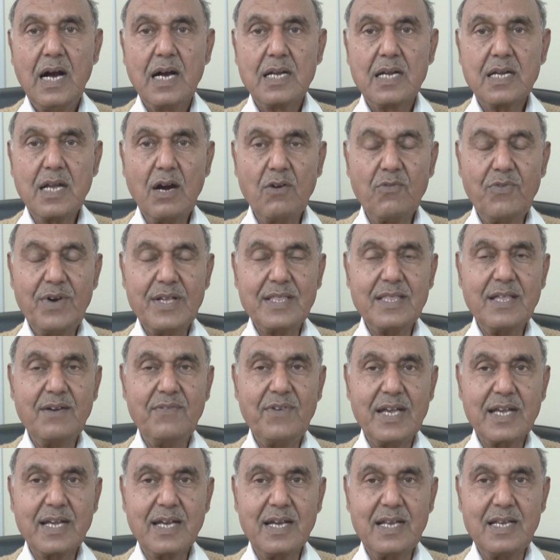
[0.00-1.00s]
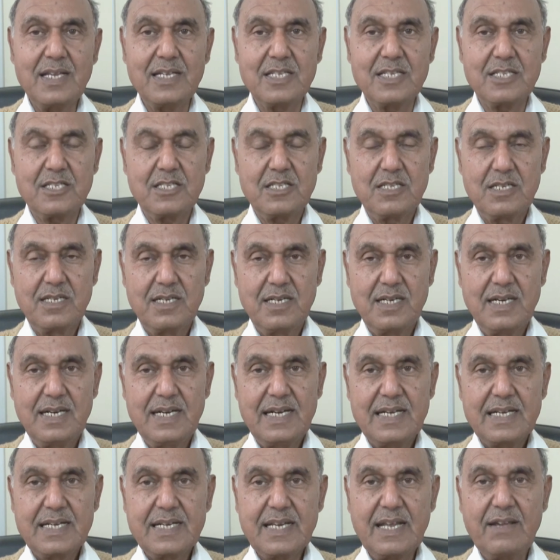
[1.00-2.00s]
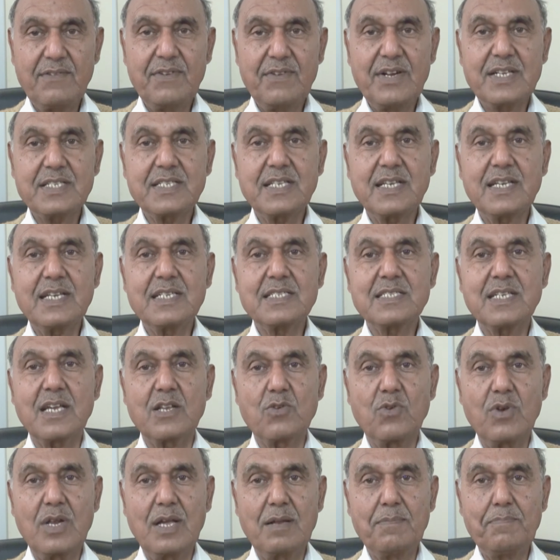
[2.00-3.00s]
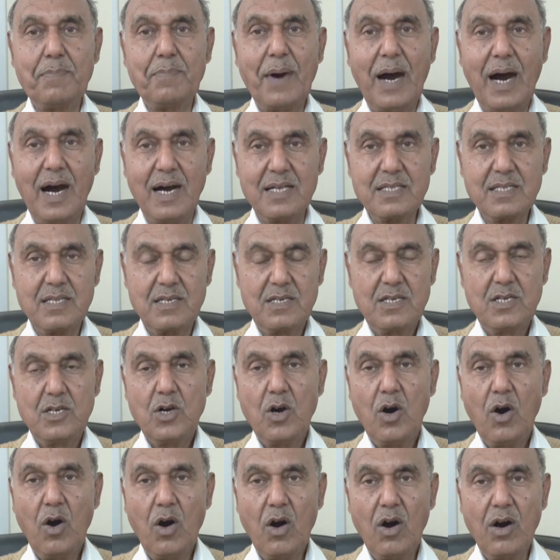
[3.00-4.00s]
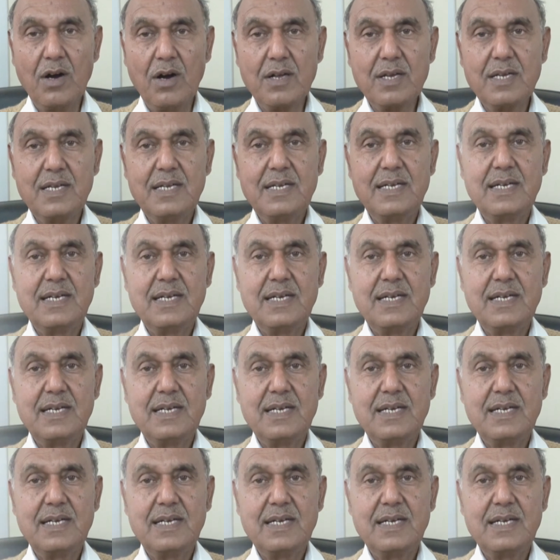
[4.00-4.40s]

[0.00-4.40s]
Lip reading: Now, when the vehicle is traversing a circular path or